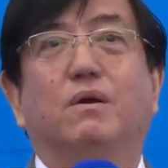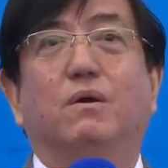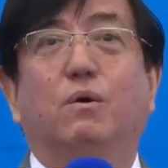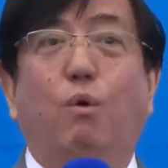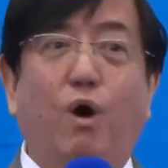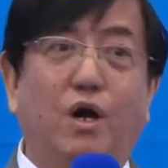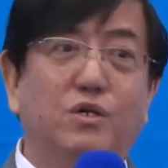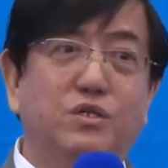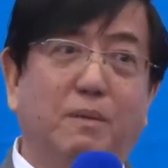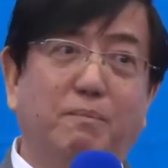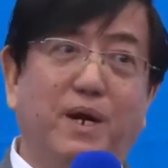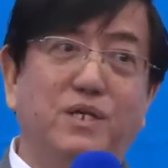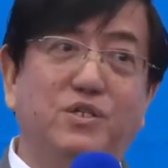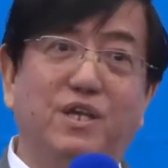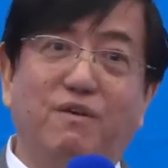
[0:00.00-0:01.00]
Wow,
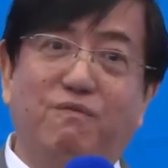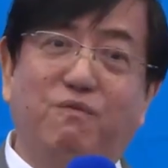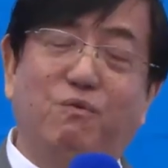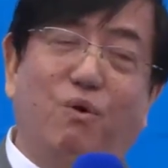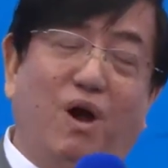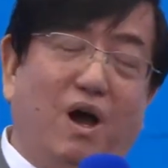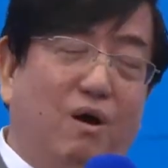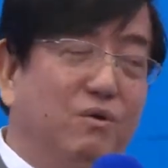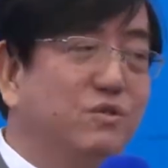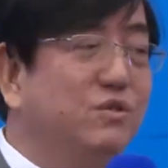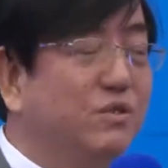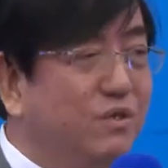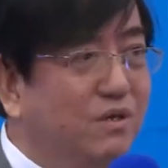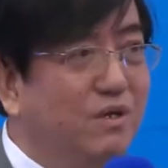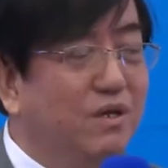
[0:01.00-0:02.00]
surprising full
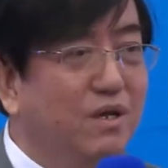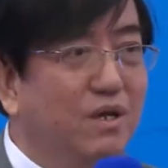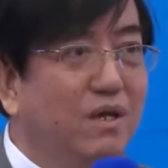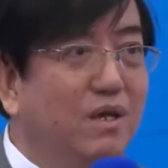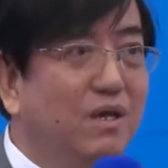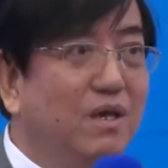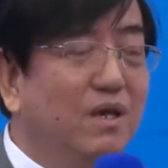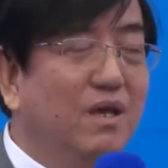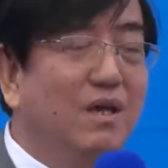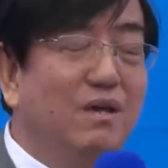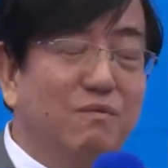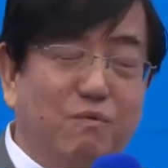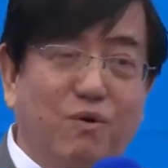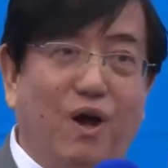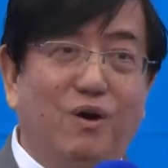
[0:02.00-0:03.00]
house.
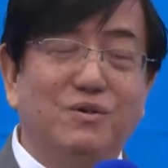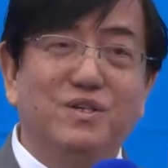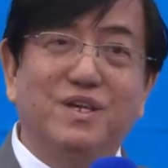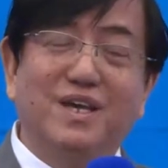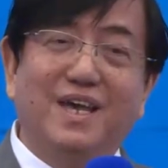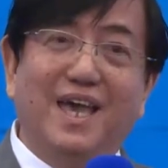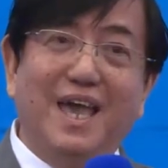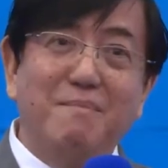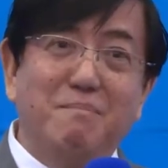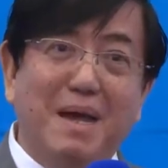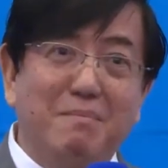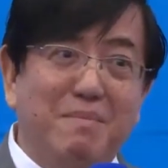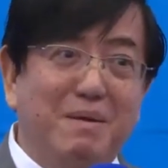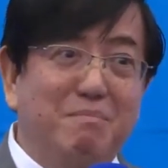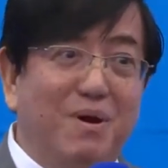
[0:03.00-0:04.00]
Full house. And my
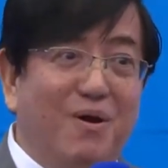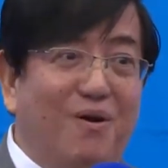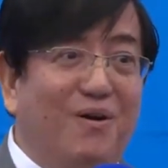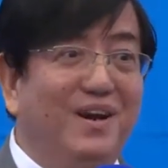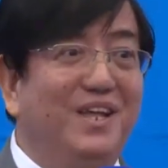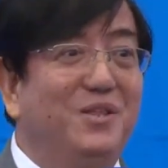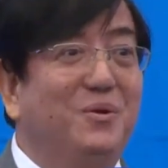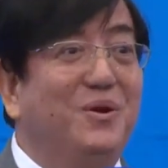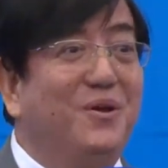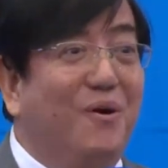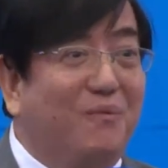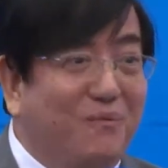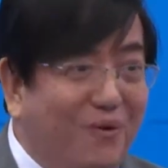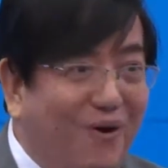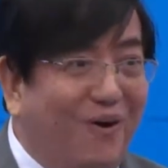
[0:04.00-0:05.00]
member only 3 or
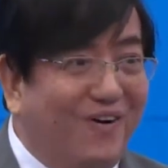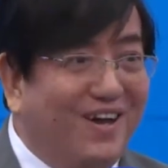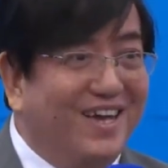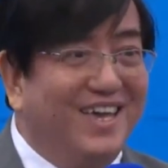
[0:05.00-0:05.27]
4.